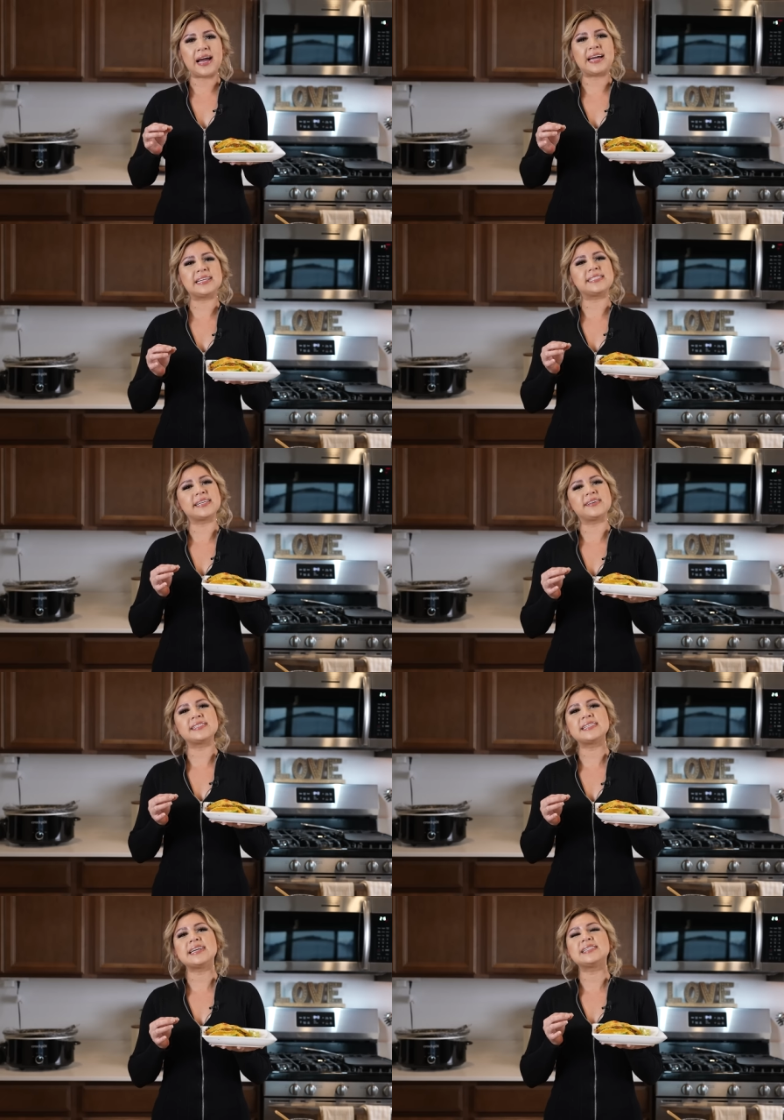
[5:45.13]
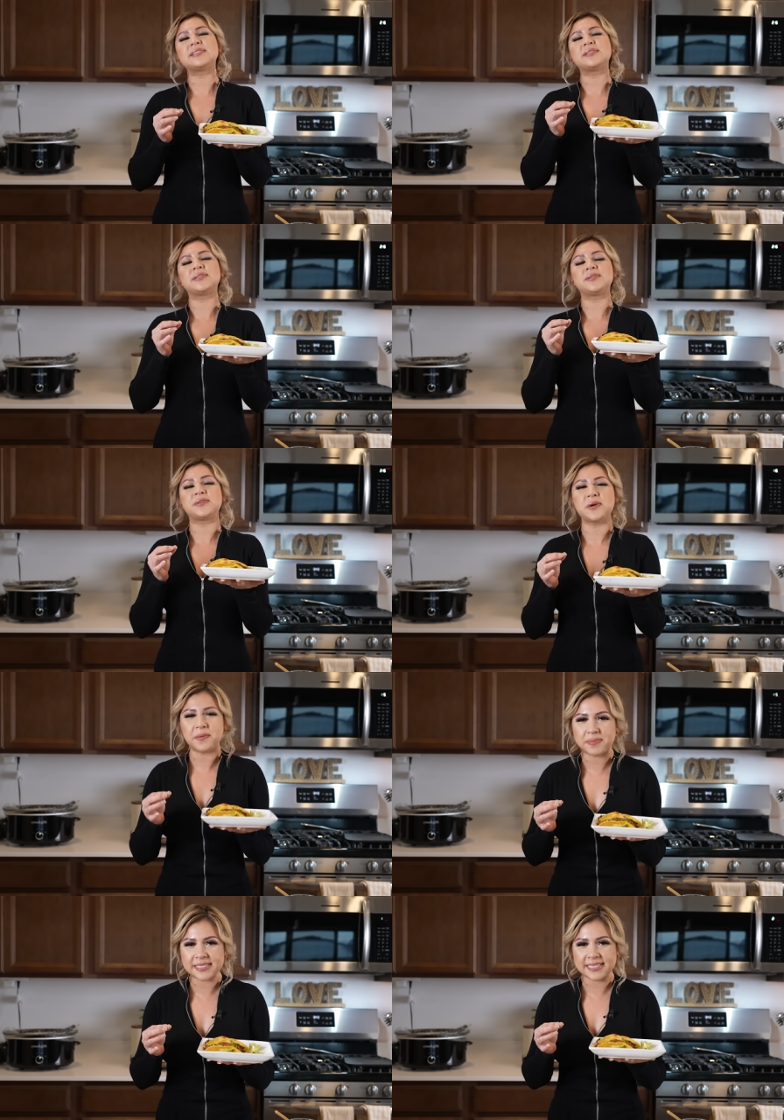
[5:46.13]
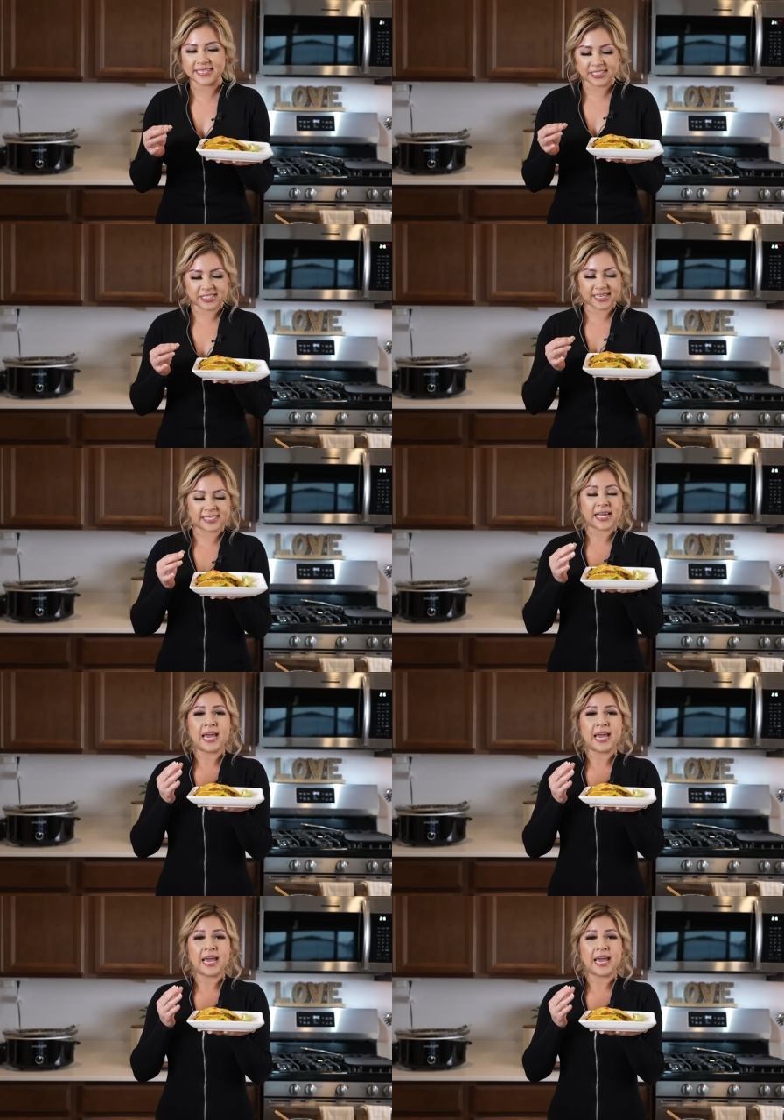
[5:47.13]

It's seriously super delicious